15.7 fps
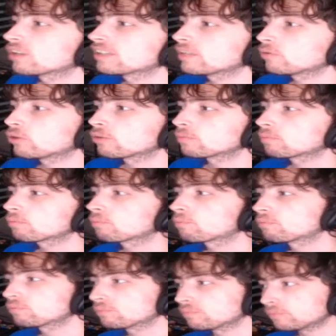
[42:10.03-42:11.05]
they were
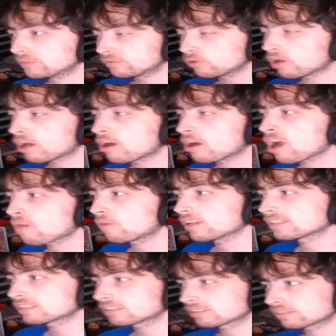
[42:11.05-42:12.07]
before. I
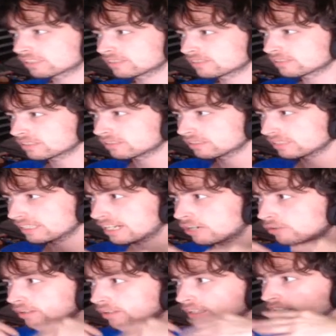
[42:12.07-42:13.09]
want to see
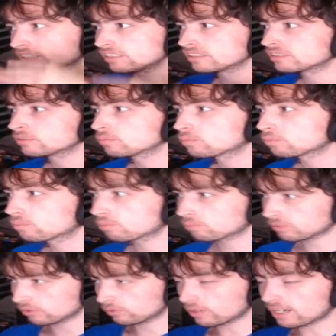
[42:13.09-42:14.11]
how it
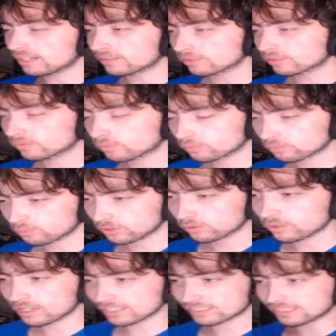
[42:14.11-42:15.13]

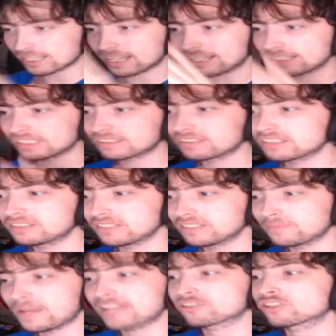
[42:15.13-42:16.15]
progress and
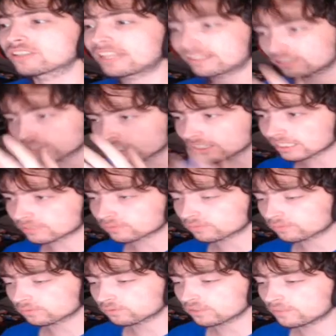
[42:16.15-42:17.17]
them actually like learning
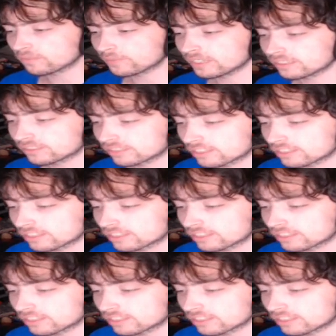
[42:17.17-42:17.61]
from it,